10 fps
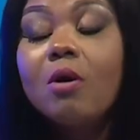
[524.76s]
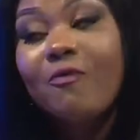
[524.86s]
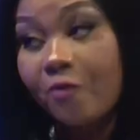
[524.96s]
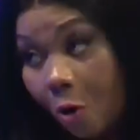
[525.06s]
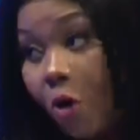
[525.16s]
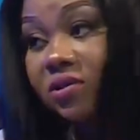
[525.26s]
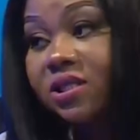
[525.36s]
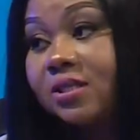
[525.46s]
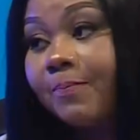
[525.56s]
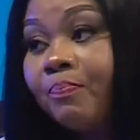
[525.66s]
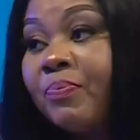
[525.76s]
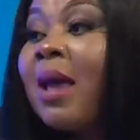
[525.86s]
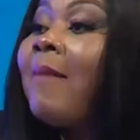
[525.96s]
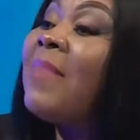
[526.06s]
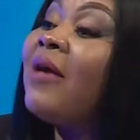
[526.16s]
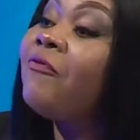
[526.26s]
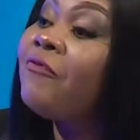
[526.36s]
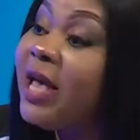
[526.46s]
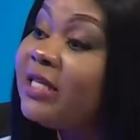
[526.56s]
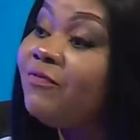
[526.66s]
Of course, my
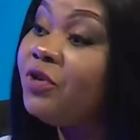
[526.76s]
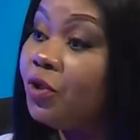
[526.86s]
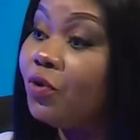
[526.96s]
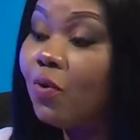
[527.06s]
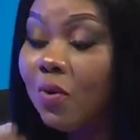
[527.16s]
first video,